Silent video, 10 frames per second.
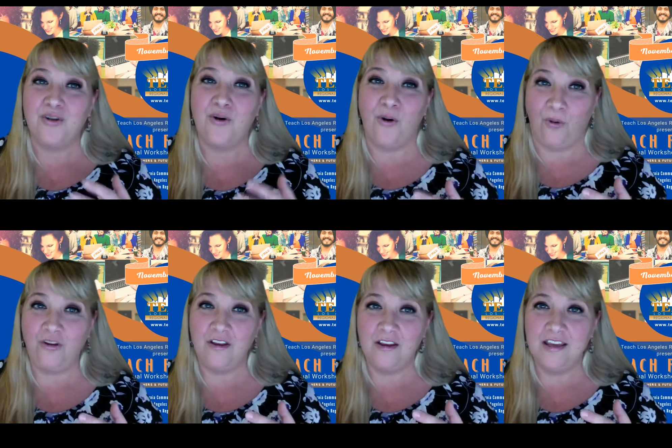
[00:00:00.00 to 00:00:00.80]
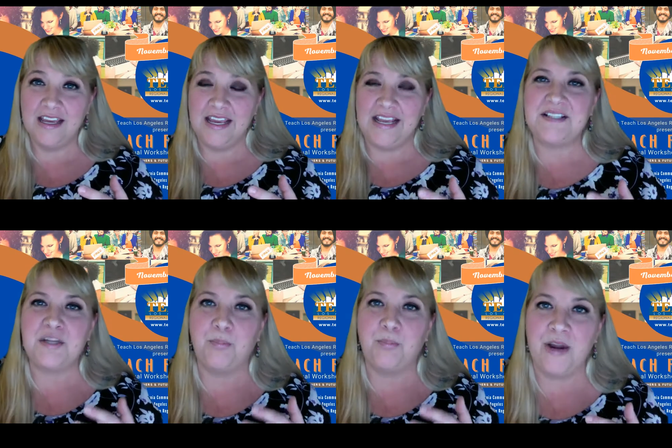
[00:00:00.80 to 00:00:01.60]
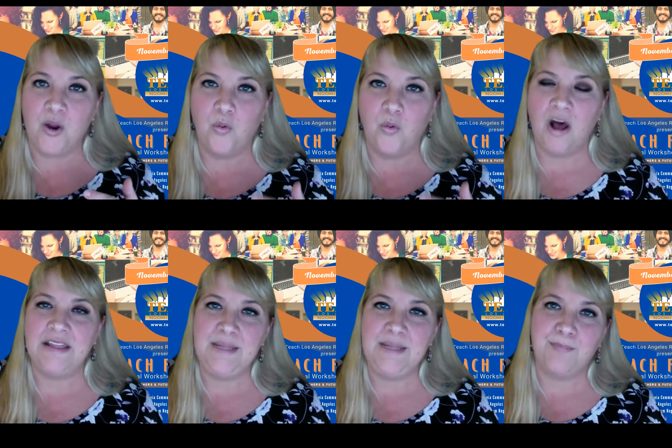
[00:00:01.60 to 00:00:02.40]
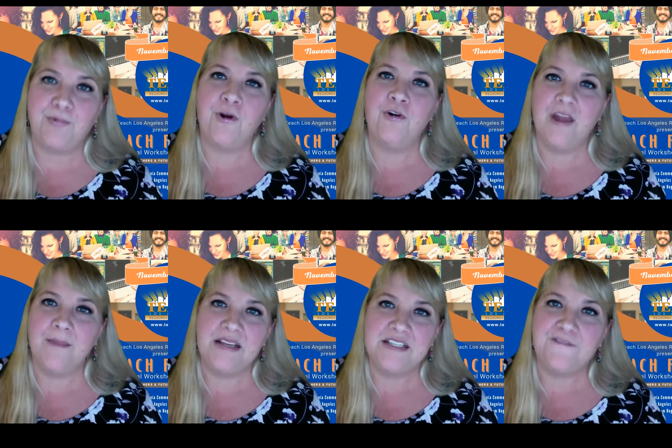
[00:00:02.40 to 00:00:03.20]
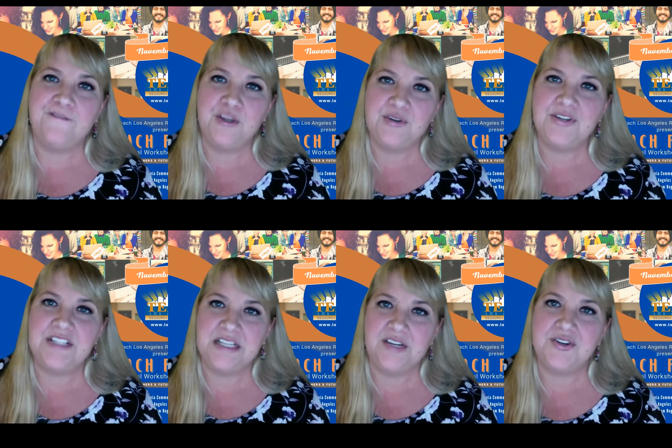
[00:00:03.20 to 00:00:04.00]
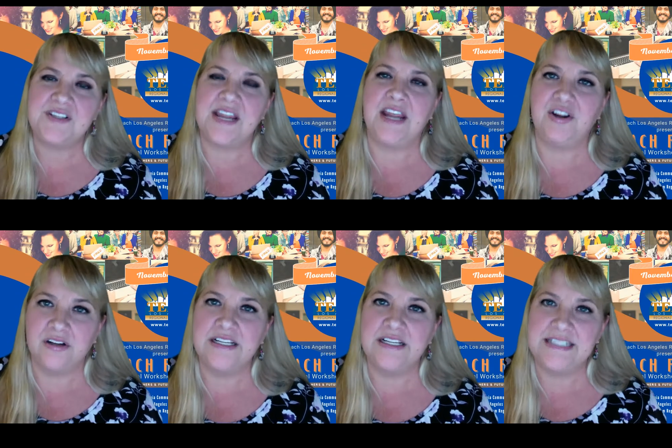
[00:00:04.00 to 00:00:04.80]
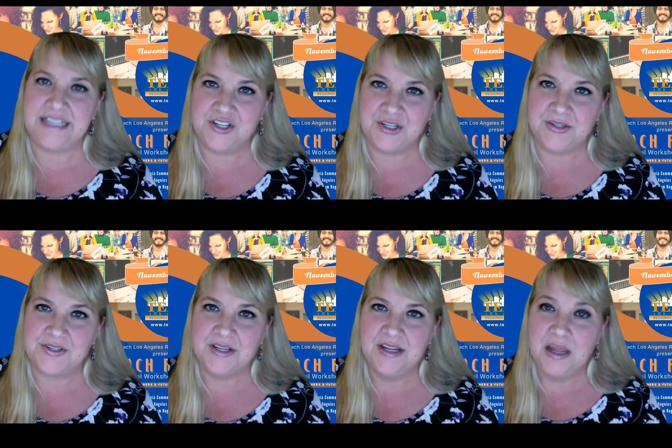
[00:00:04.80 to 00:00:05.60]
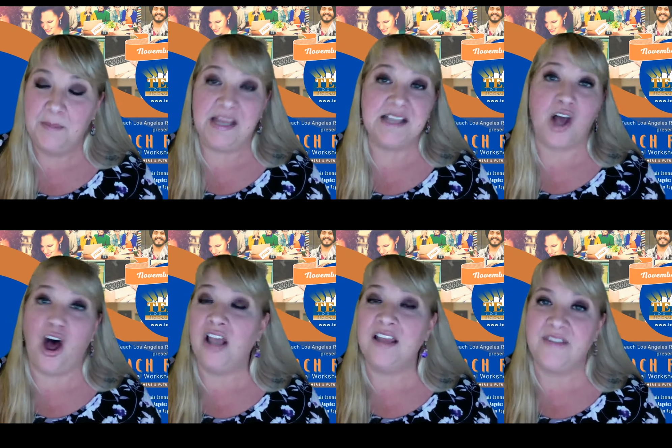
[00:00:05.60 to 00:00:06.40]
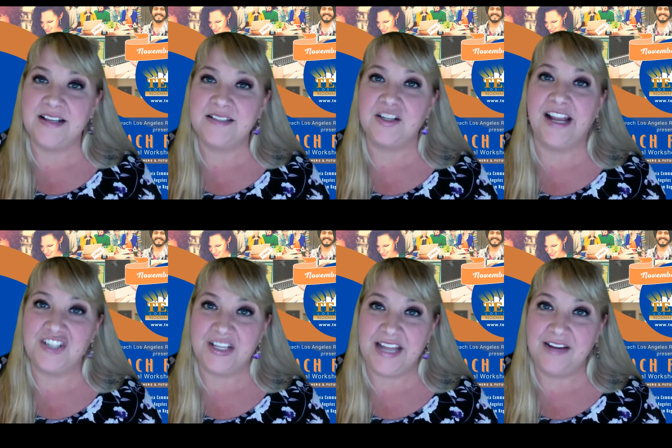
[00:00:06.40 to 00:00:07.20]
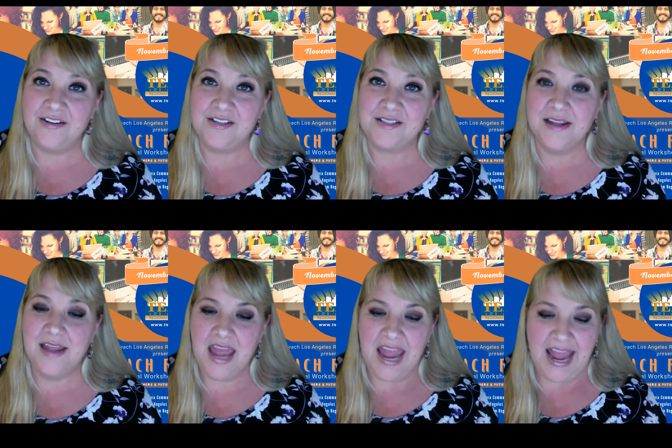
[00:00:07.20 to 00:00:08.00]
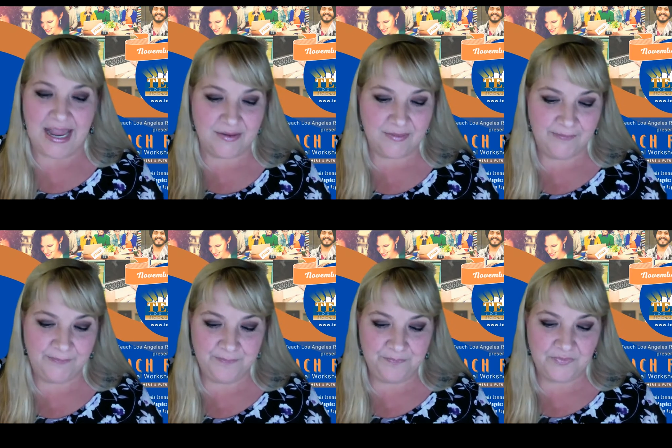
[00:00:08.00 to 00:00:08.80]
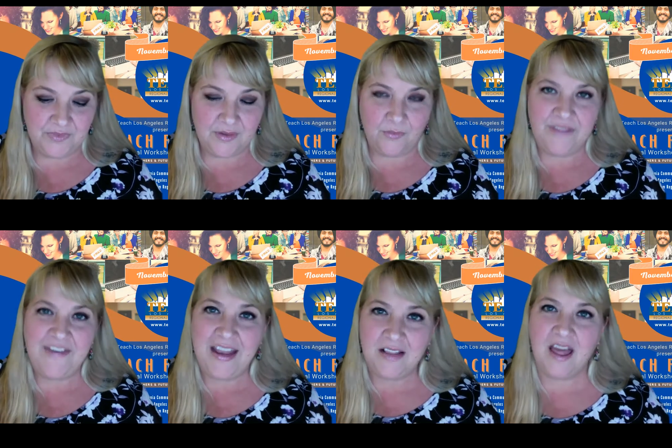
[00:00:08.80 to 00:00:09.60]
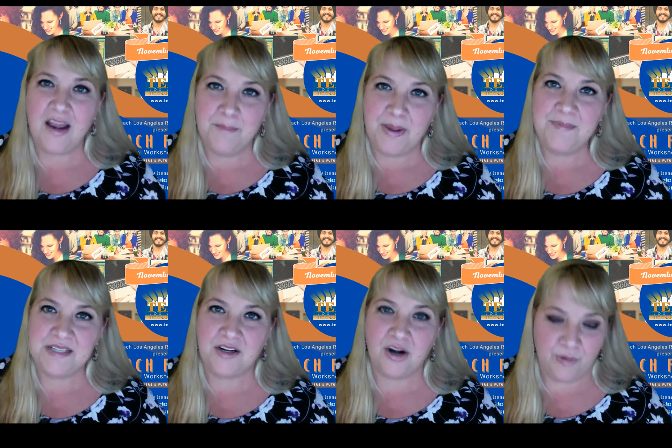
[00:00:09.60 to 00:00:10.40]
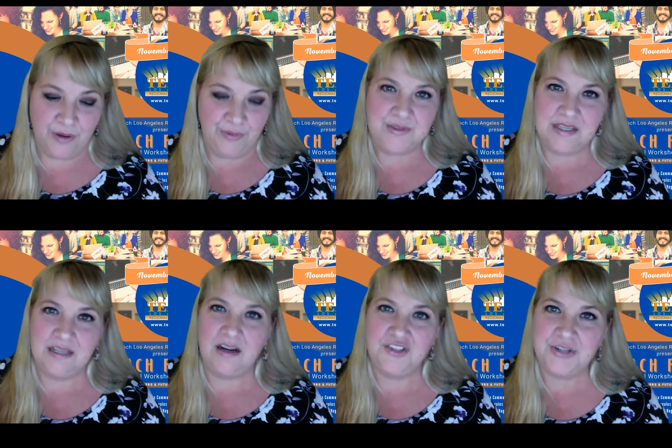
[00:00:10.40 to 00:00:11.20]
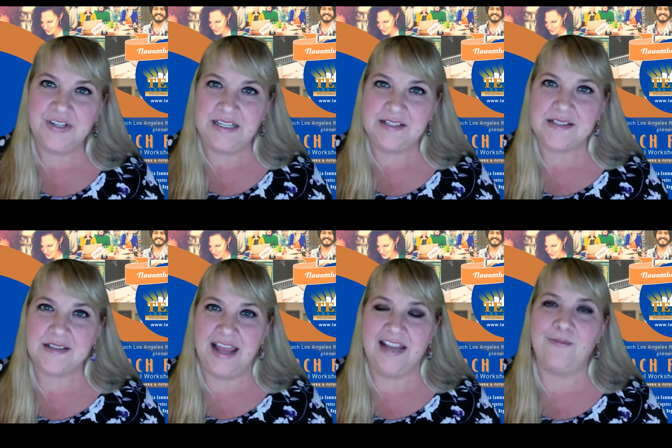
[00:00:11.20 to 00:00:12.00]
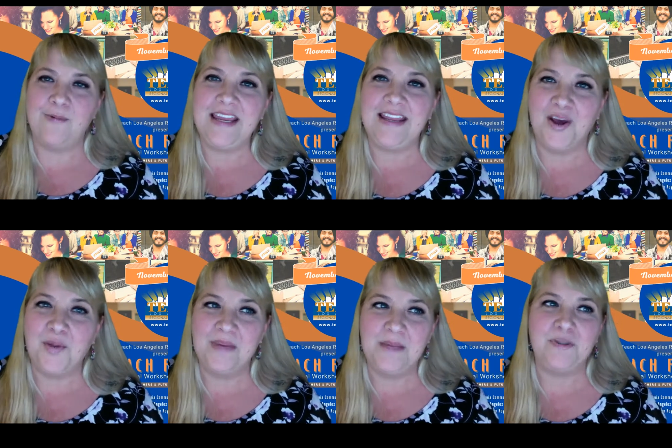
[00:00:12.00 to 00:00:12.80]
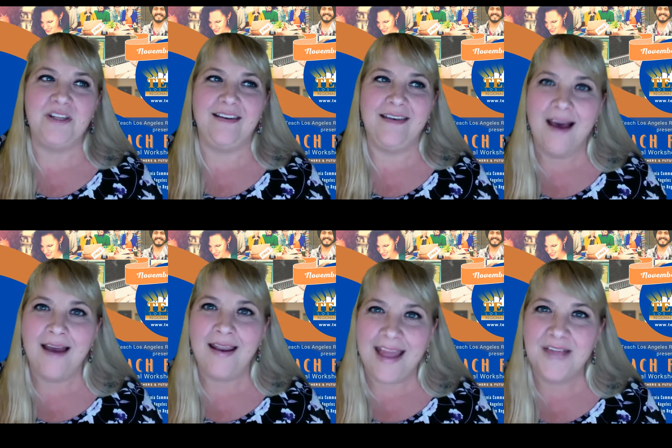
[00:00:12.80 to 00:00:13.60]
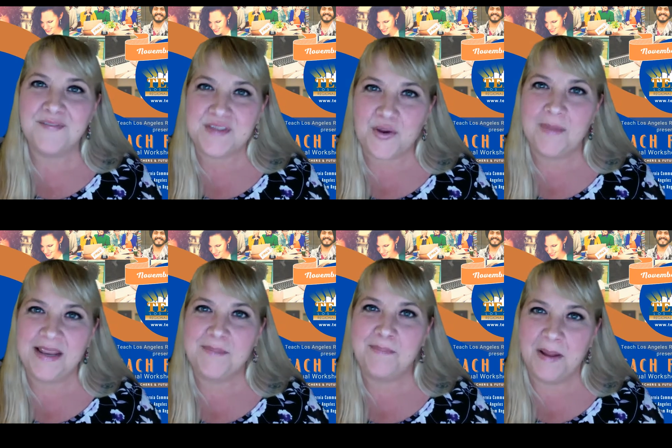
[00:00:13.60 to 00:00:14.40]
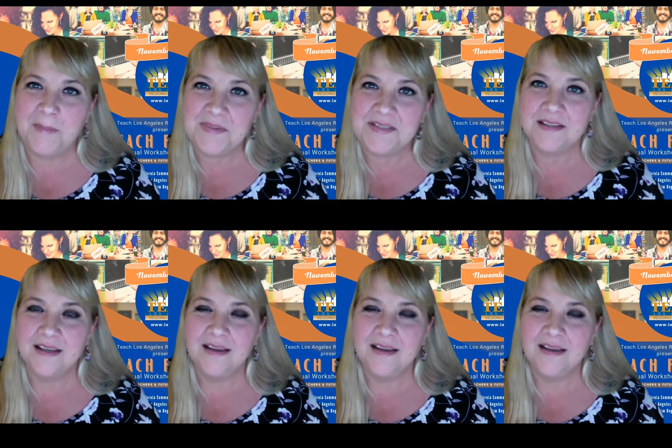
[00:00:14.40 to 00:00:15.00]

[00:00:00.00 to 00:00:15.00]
goal is to bring quality programming to future teachers and current teachers because all of us are educators and we've had a lot of bumps in our roads, in our journeys. And if we can help people to not have so many bumps